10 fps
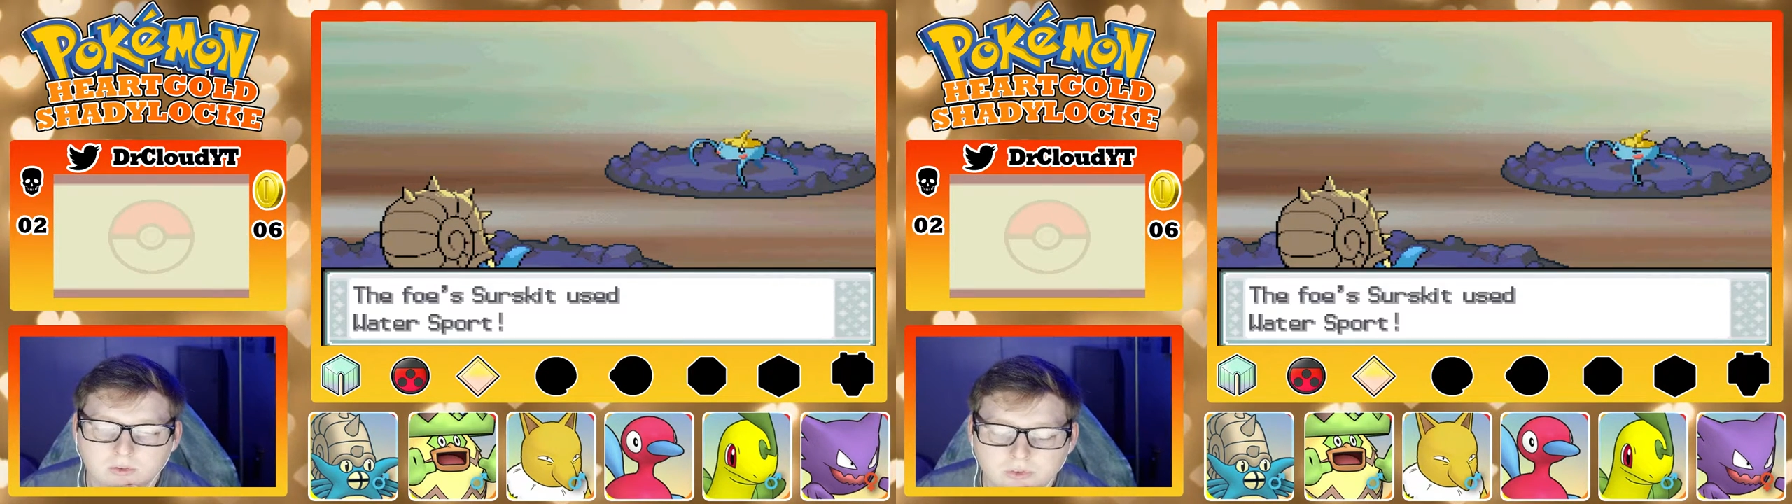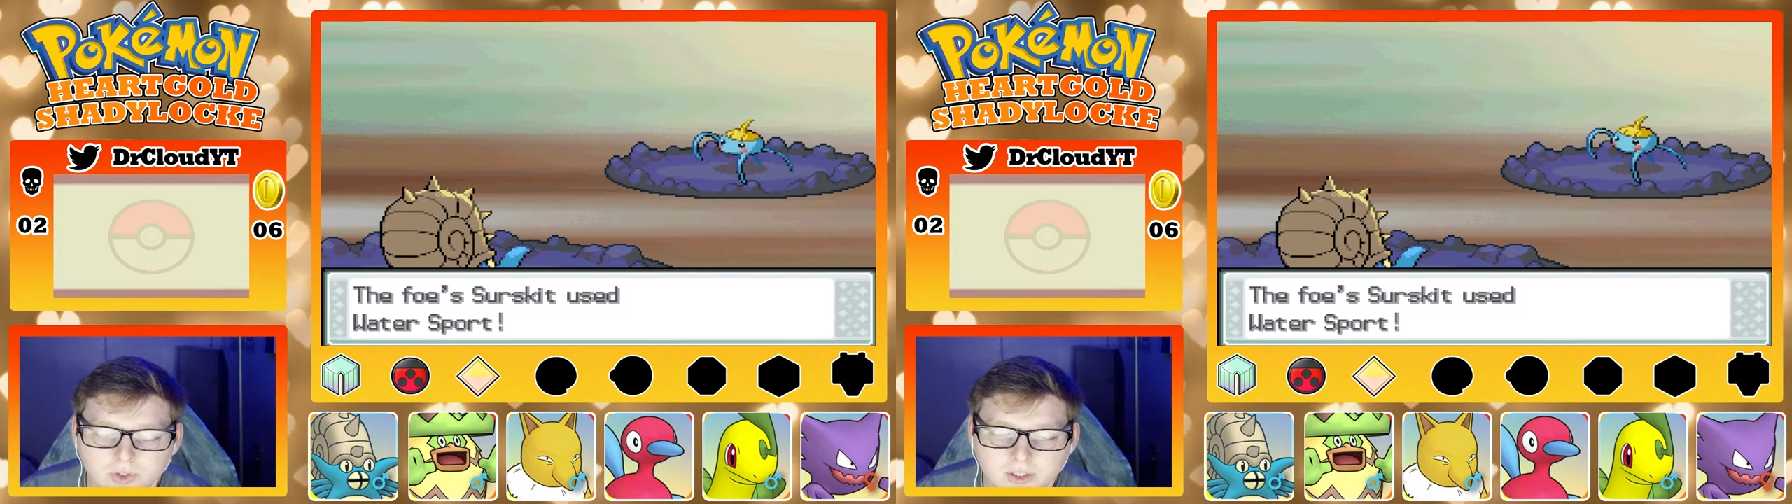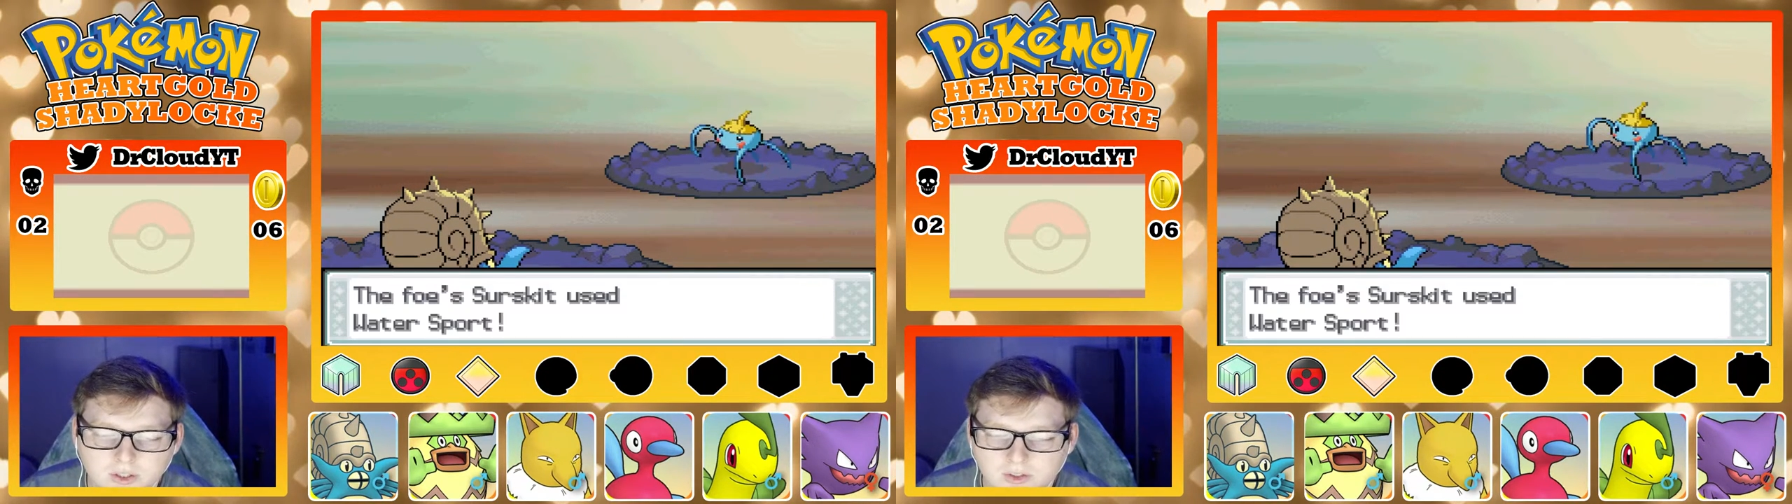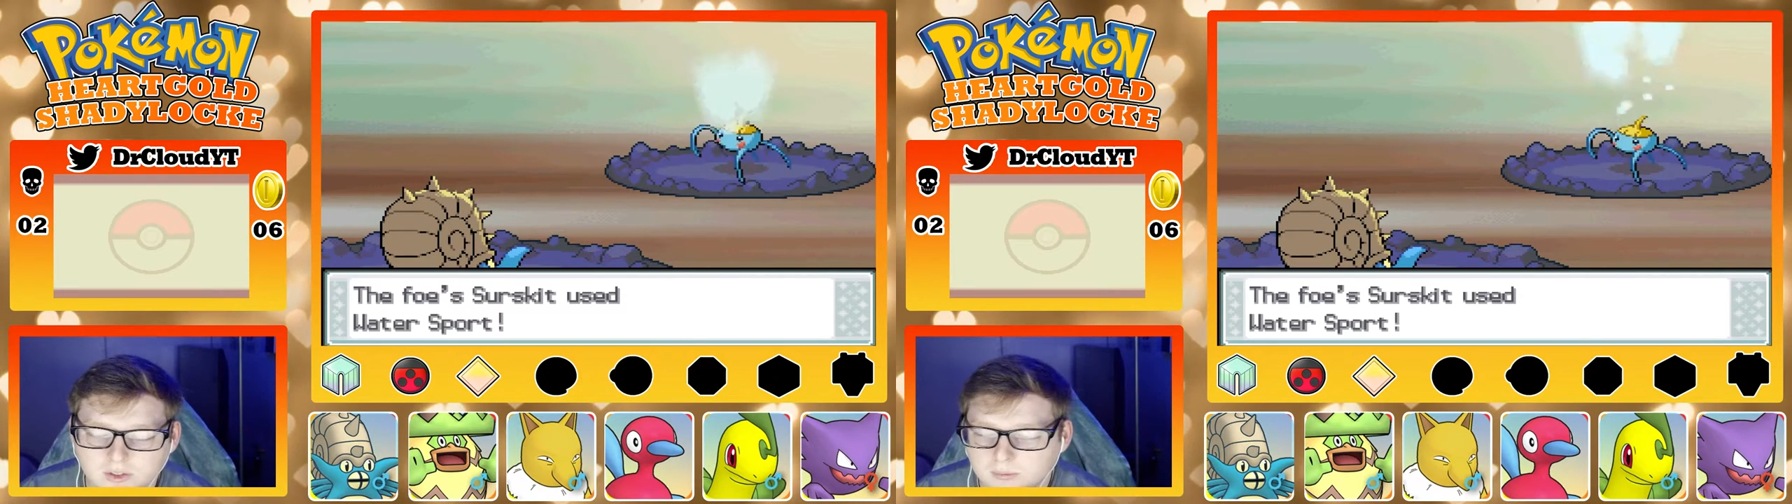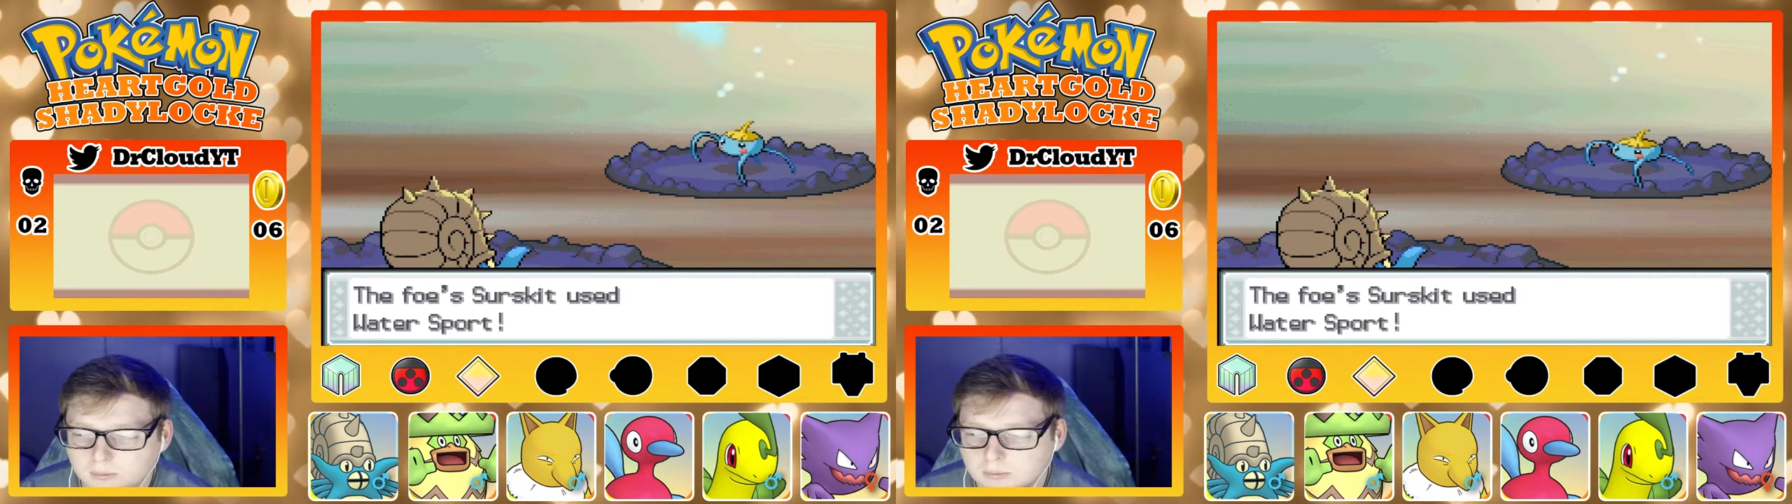So, like, is
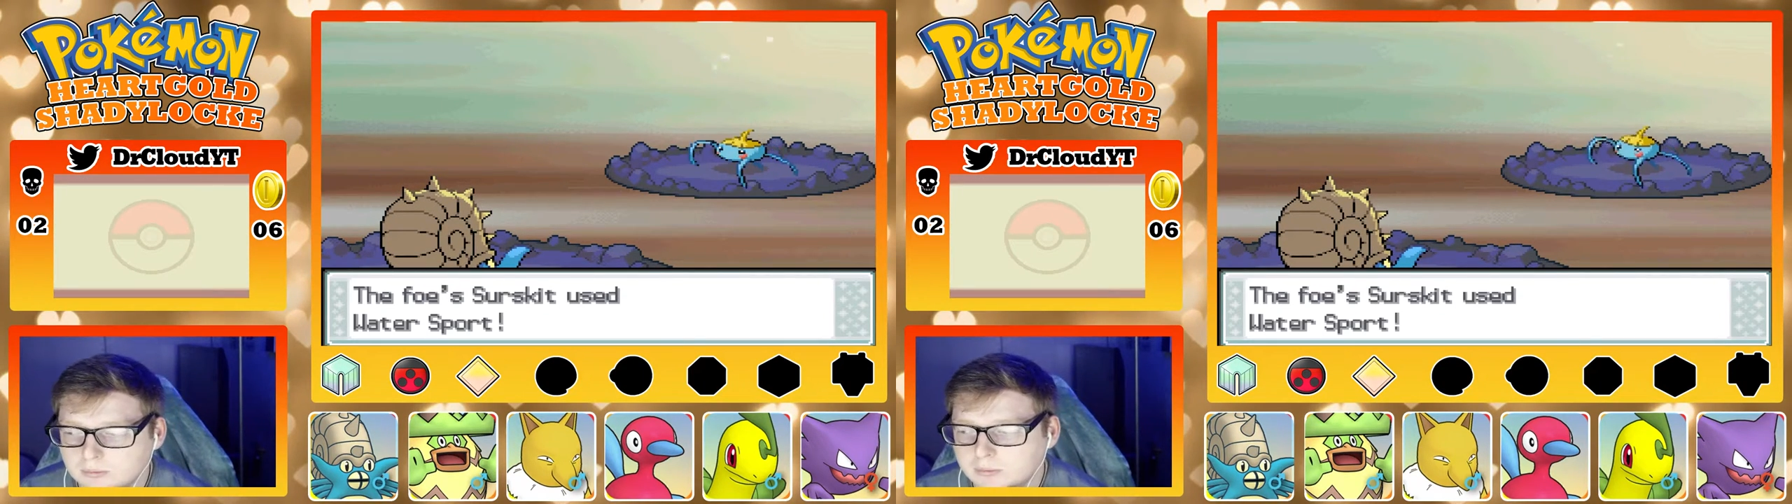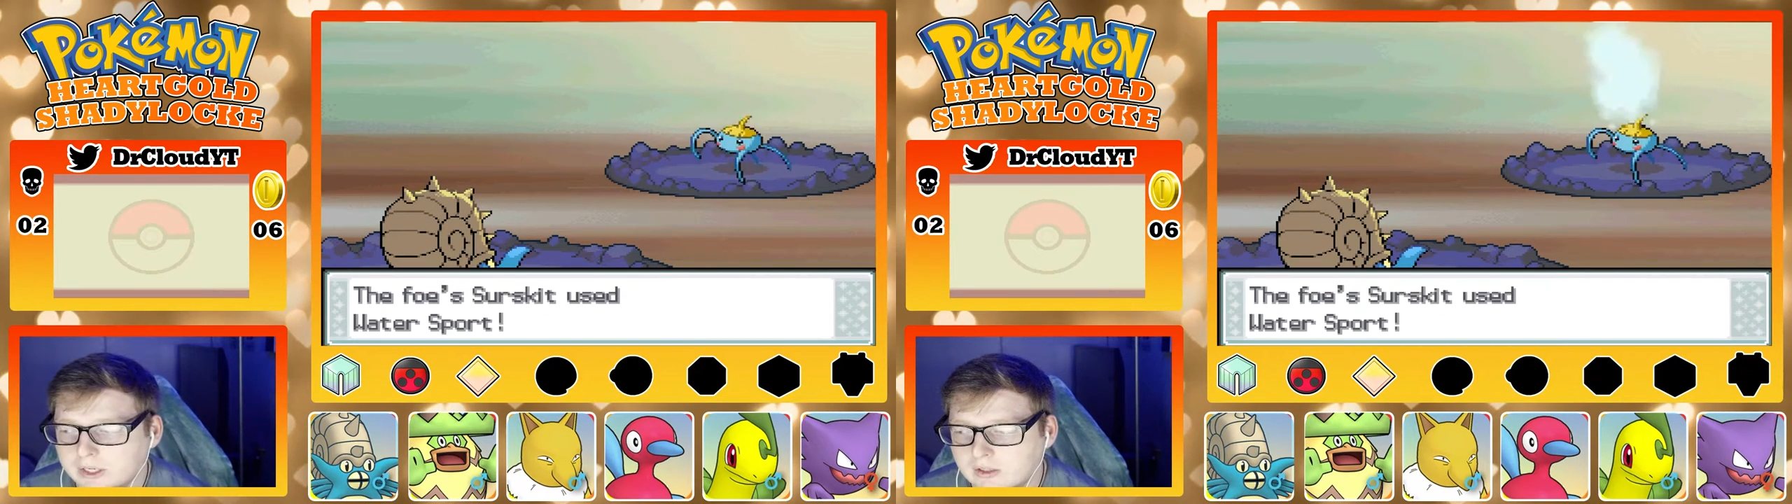he like